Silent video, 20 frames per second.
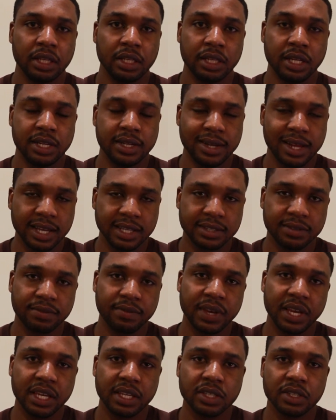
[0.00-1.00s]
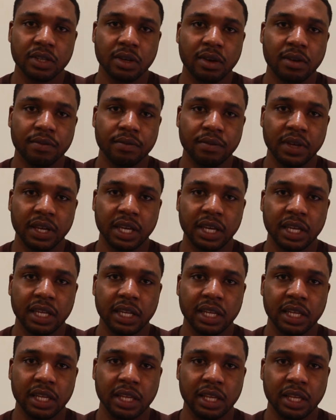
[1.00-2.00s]
The next phase of it
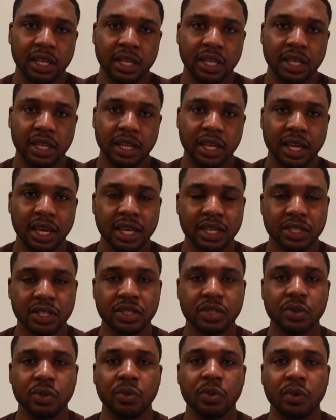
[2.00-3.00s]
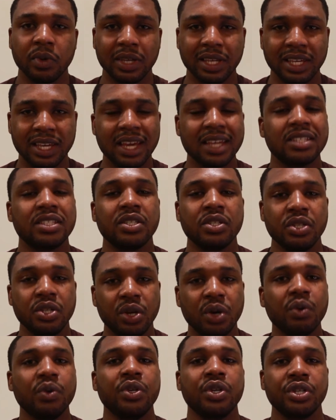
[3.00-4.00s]
is to get to
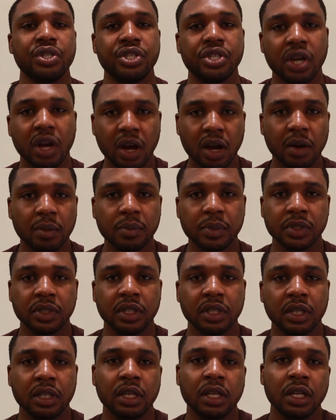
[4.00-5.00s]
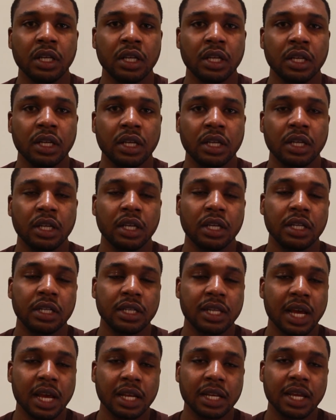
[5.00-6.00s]
know your job.
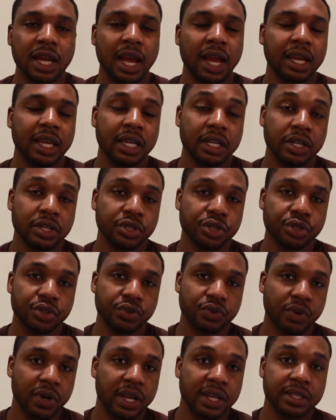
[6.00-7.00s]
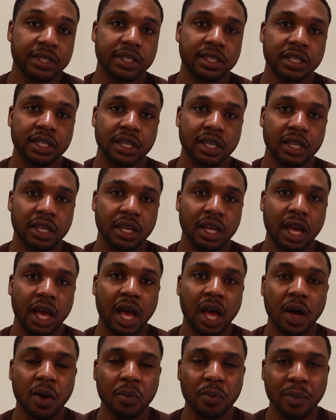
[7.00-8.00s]
That I cannot stress
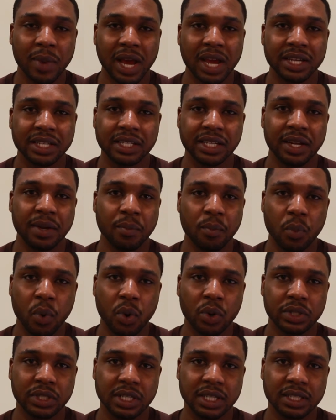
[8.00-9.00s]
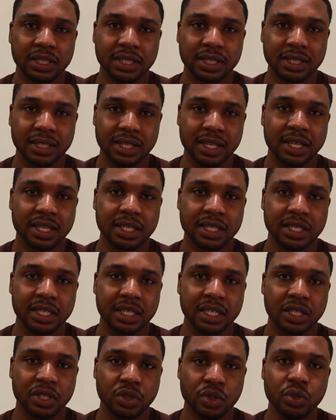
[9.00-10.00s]
how much important it is
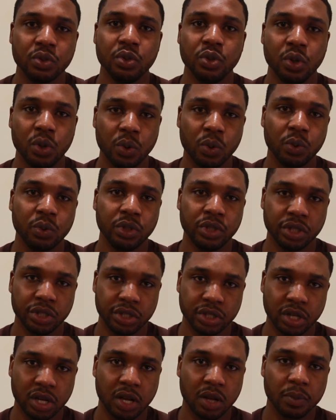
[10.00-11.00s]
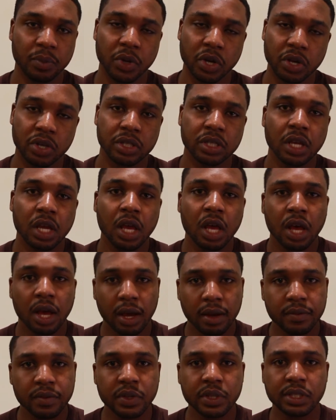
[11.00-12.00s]
to know your job, because
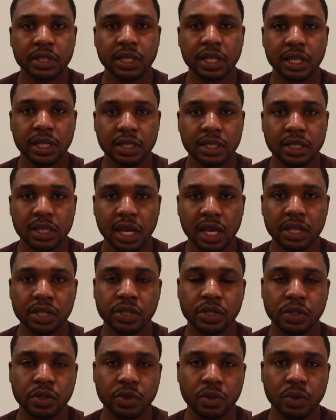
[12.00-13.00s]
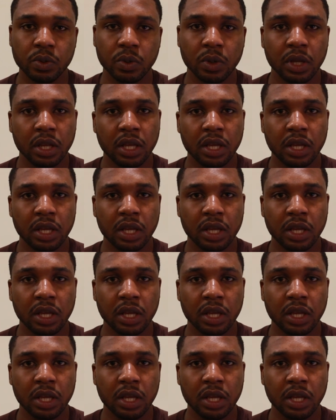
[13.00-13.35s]
Obviously, in tech school,